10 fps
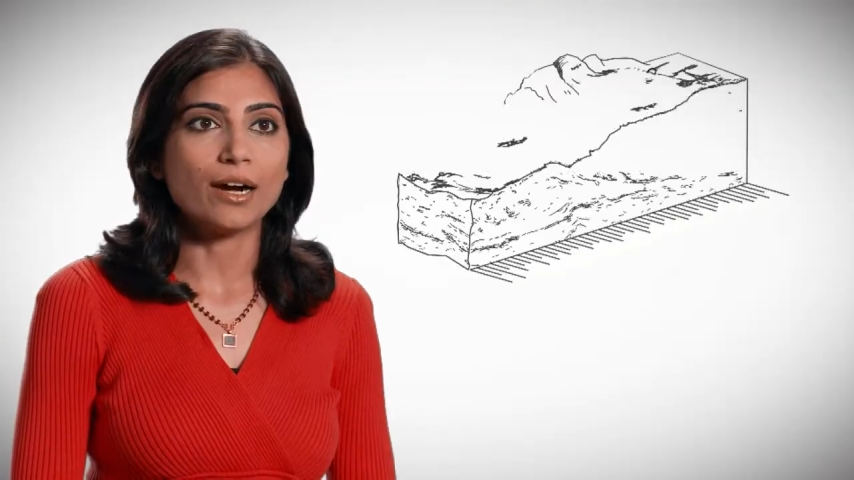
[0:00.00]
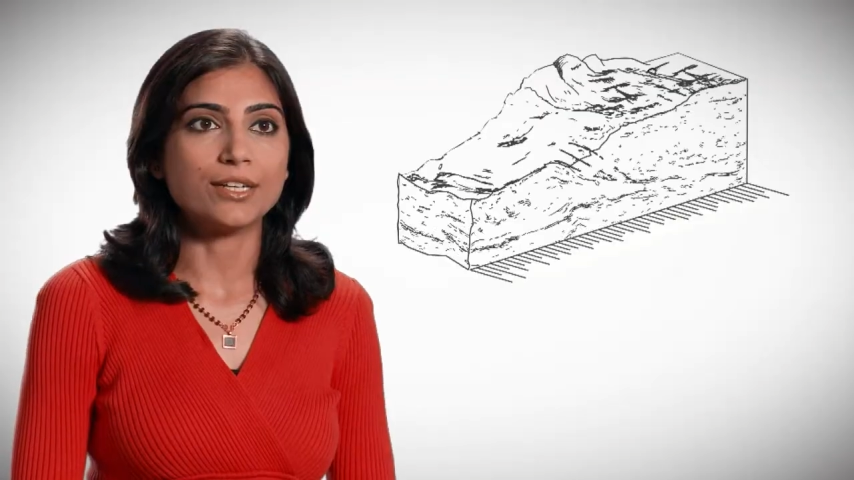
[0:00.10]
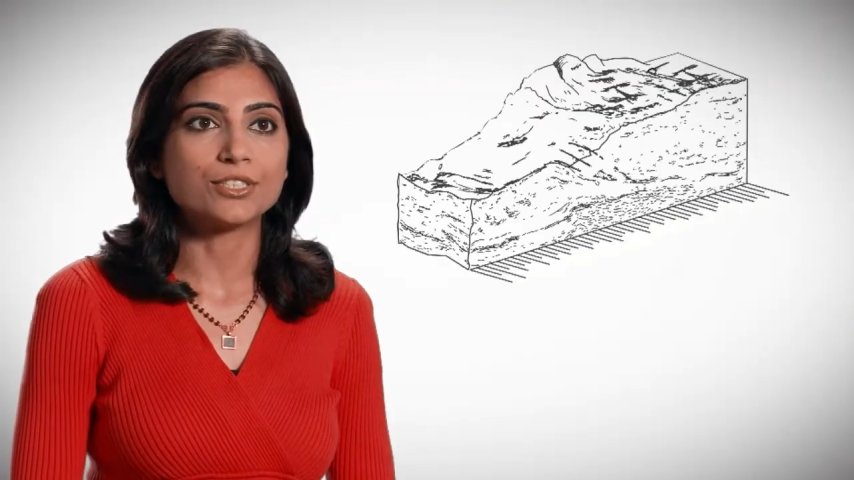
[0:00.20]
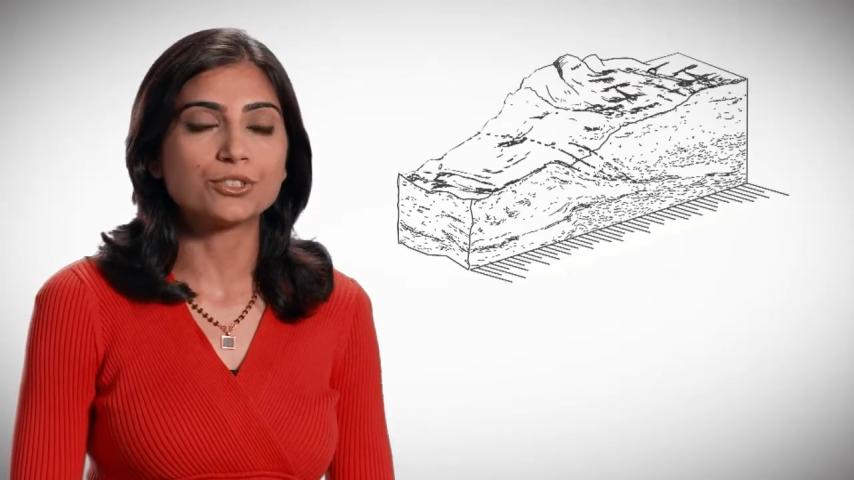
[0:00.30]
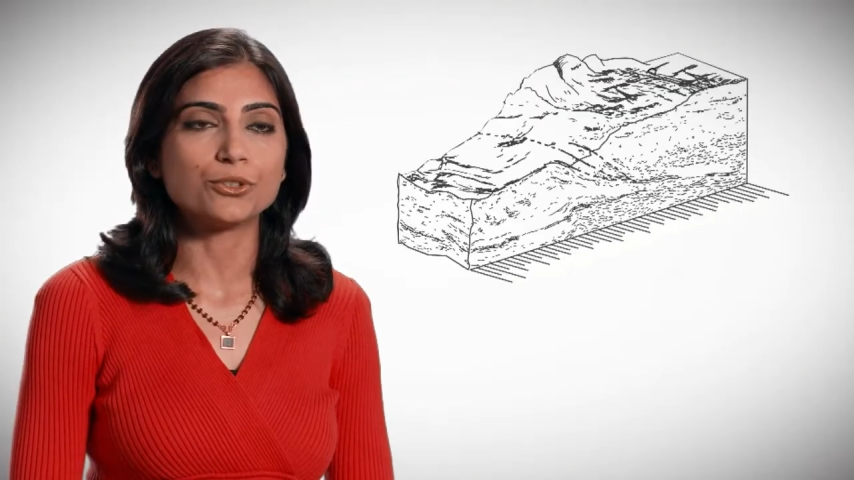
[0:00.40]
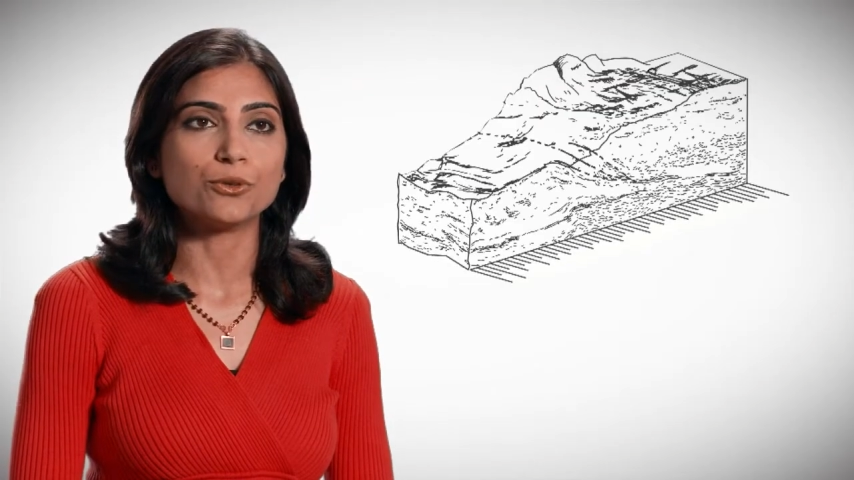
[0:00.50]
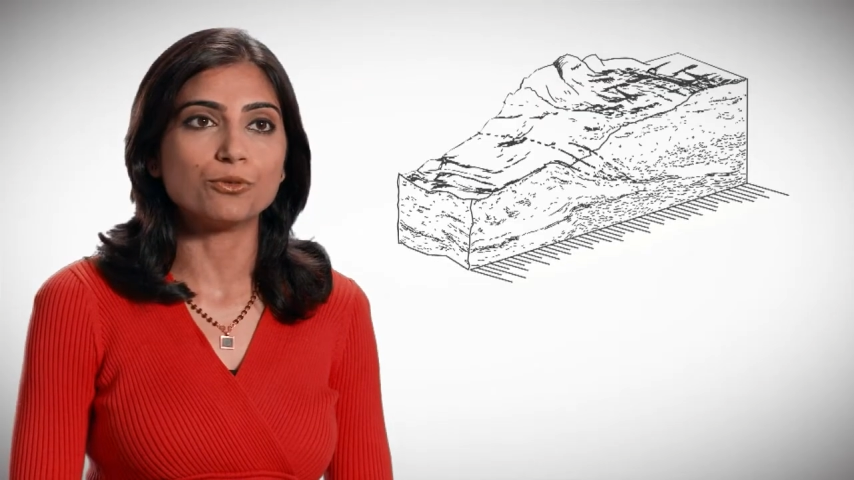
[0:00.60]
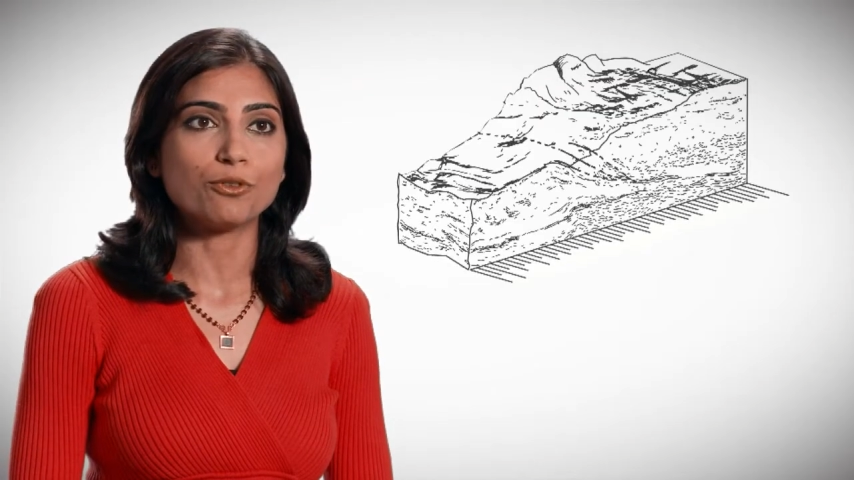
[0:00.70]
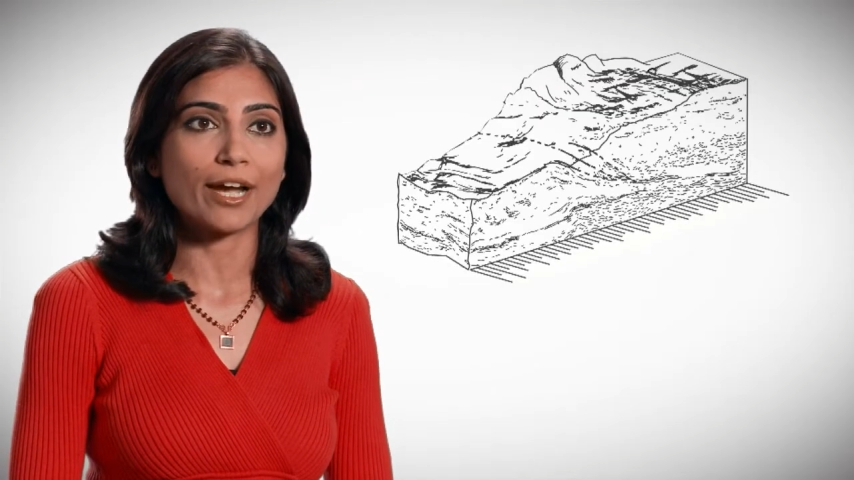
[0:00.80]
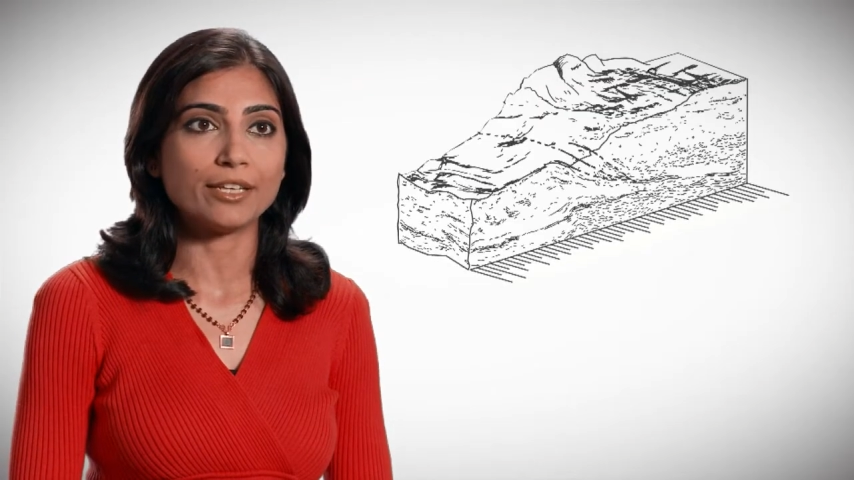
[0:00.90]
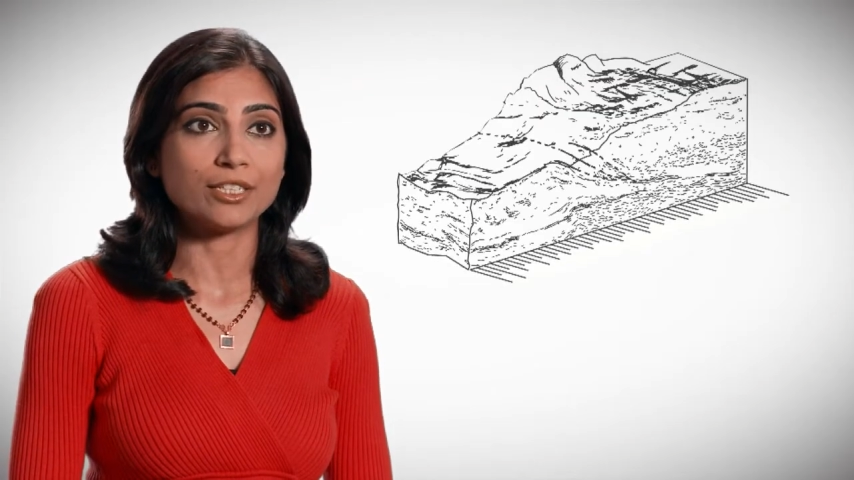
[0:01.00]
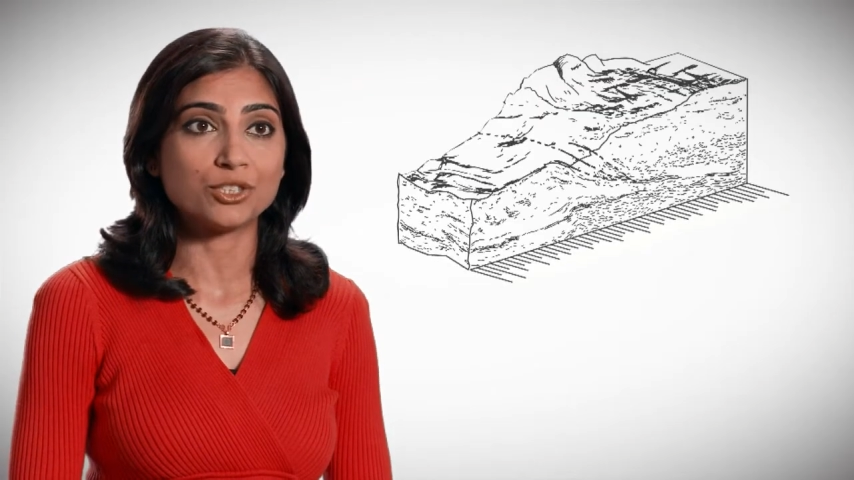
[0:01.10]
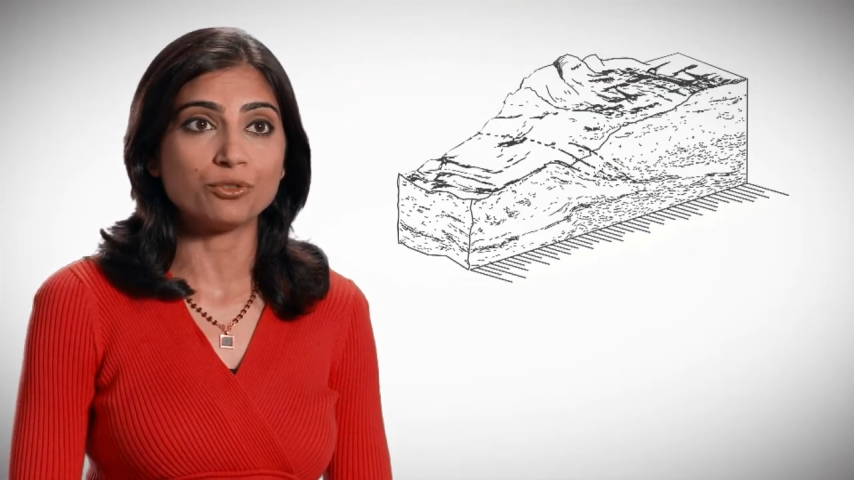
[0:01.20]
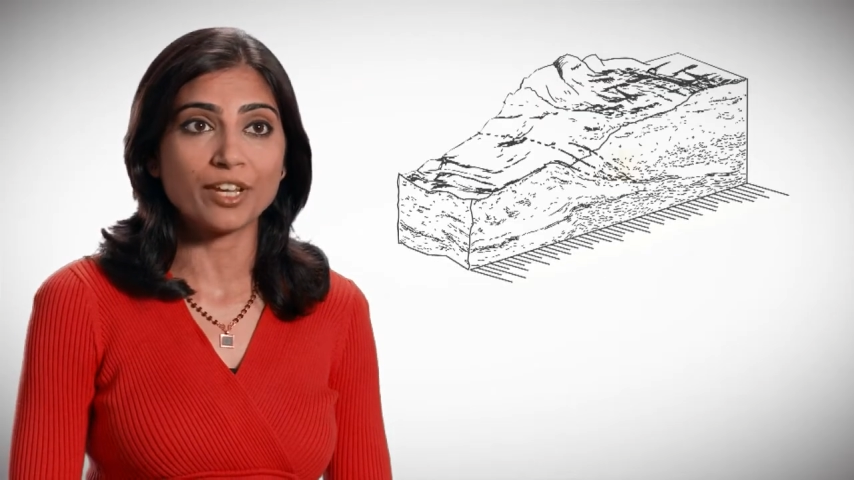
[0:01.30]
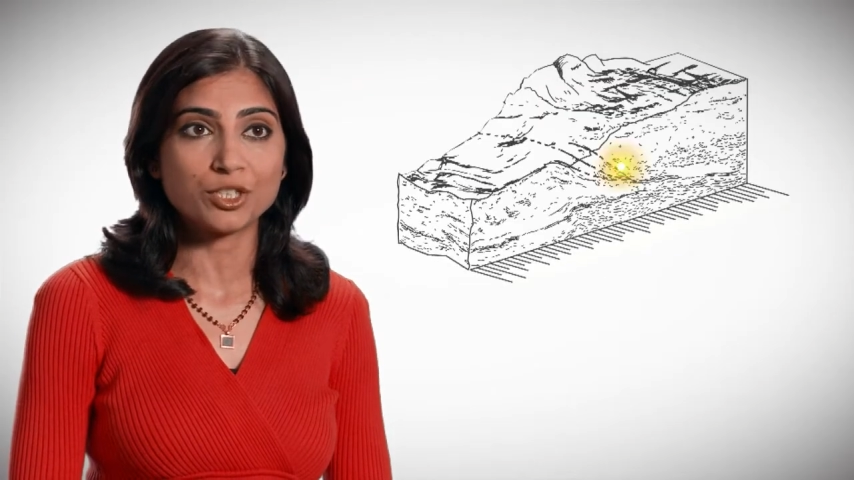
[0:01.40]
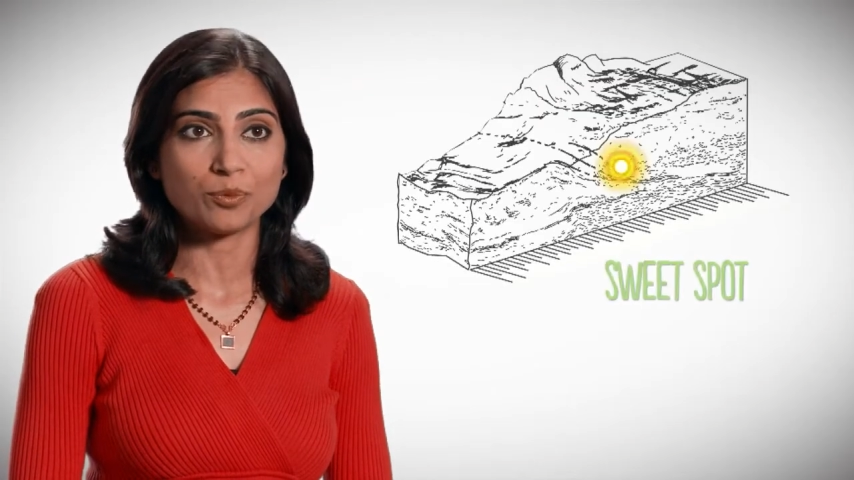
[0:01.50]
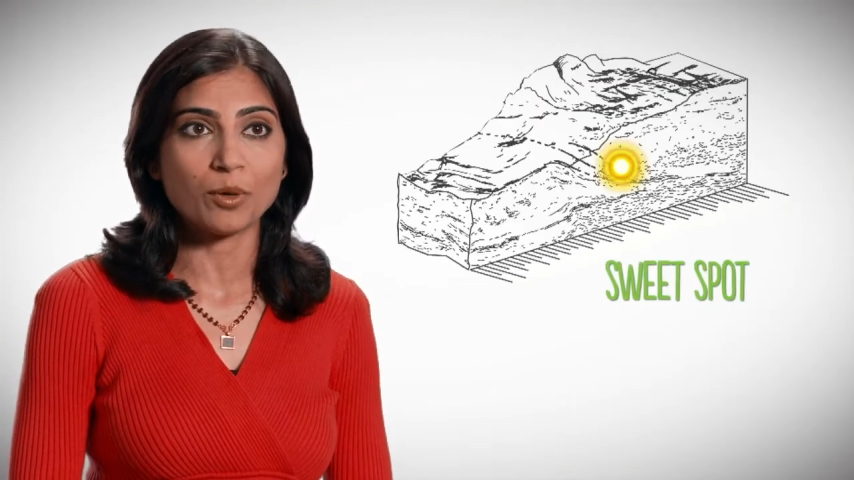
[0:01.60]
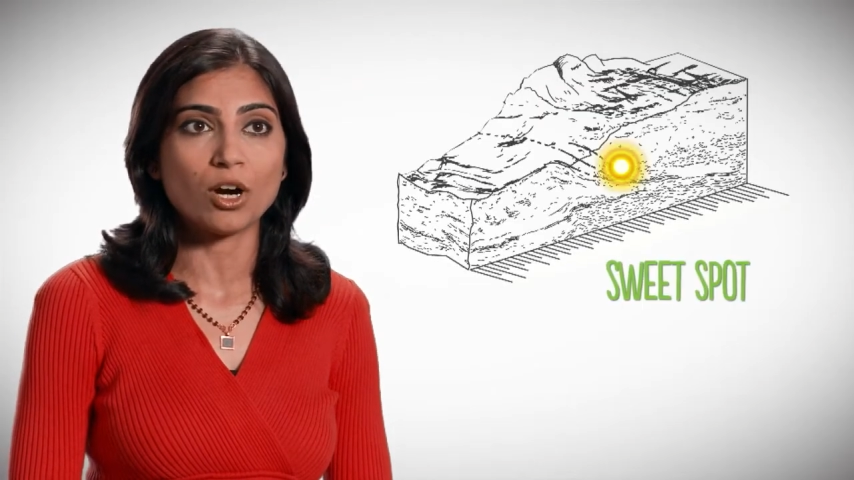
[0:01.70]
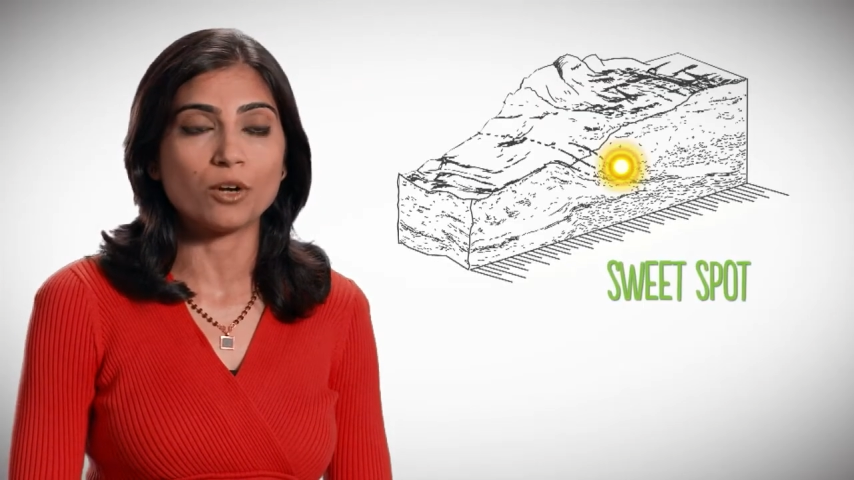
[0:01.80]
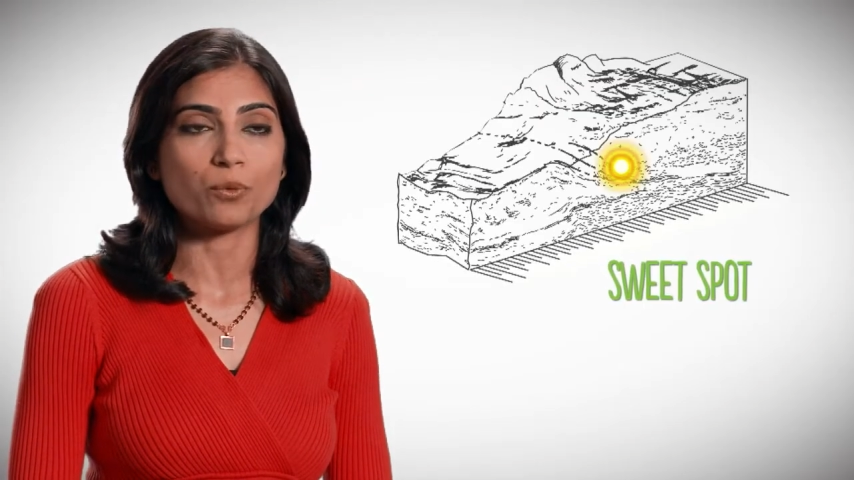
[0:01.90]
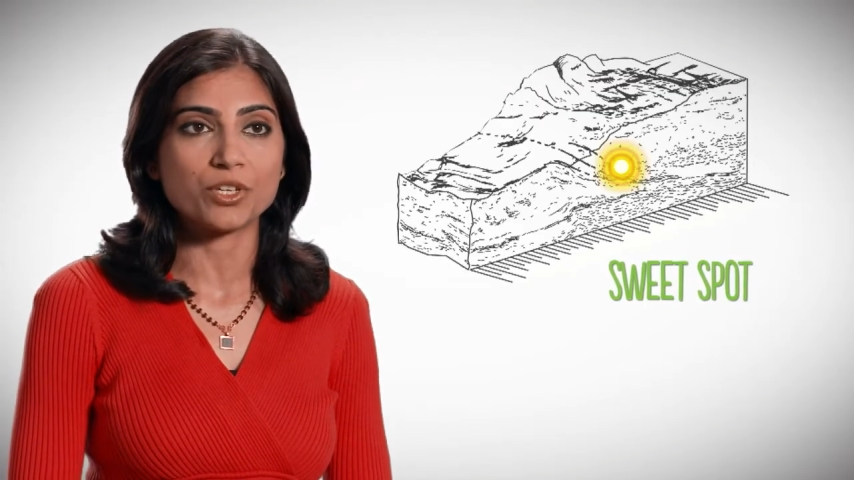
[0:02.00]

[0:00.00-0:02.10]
us to find the sweet spot,